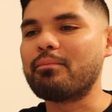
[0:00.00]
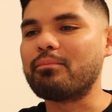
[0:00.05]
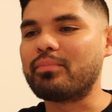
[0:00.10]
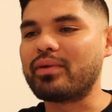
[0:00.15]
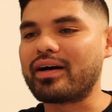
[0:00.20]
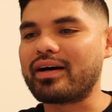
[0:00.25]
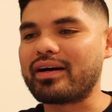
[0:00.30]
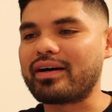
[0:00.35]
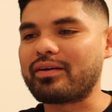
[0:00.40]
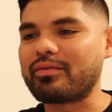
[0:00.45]

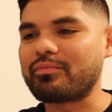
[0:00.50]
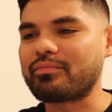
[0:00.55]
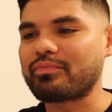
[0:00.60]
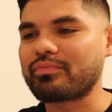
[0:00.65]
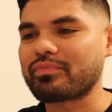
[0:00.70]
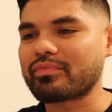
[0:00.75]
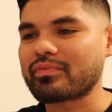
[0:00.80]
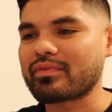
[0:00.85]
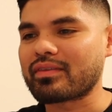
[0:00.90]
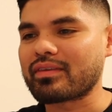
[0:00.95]
But
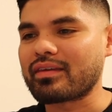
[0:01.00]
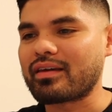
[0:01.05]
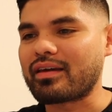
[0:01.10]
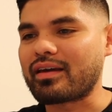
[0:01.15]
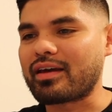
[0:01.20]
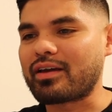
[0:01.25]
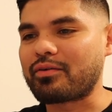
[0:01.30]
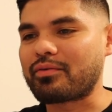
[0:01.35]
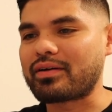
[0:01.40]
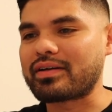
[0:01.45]

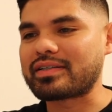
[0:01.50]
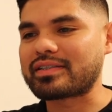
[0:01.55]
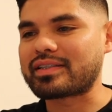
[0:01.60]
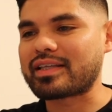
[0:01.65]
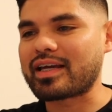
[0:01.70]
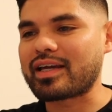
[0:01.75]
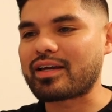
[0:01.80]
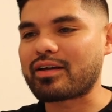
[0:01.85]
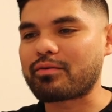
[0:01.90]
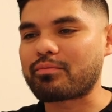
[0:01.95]
anyways,
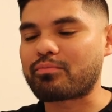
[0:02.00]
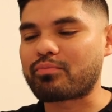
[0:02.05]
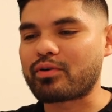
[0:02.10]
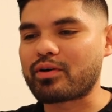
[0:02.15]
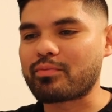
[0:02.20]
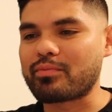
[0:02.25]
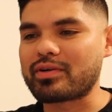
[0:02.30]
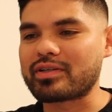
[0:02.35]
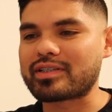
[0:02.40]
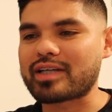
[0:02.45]
they
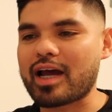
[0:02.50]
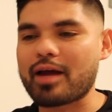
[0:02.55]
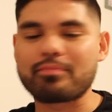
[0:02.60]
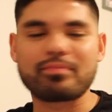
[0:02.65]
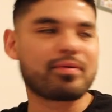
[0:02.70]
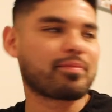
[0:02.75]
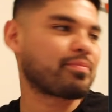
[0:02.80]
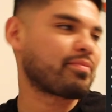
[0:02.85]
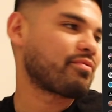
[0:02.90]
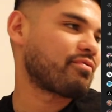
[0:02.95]
pretty much
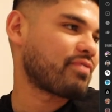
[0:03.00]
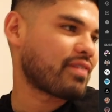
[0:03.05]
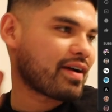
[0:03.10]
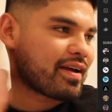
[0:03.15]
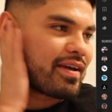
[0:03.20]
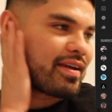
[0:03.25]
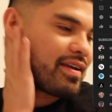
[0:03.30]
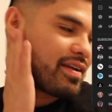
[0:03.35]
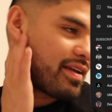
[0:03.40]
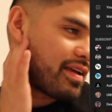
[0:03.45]
hyped up the
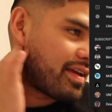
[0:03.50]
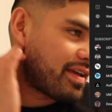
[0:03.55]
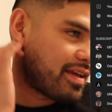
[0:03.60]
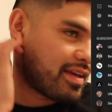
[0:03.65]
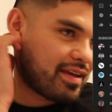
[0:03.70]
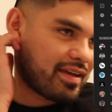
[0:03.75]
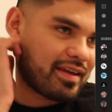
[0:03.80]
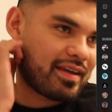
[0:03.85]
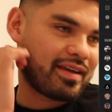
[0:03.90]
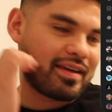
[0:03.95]
fight,
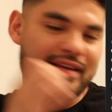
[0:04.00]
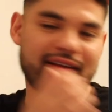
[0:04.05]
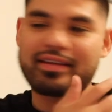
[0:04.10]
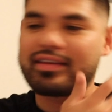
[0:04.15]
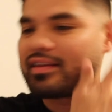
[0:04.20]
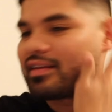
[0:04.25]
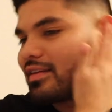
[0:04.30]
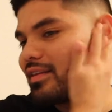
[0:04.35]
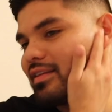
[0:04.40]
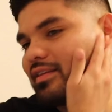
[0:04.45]

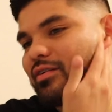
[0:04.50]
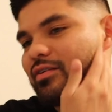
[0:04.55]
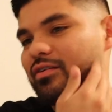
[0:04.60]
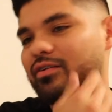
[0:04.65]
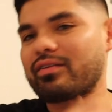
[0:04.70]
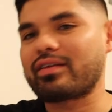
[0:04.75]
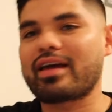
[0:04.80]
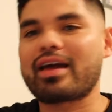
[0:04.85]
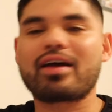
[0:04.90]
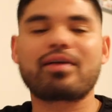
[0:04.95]
and they
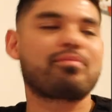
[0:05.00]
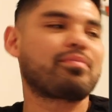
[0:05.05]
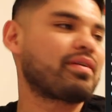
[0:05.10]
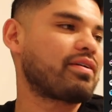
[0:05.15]
had beef.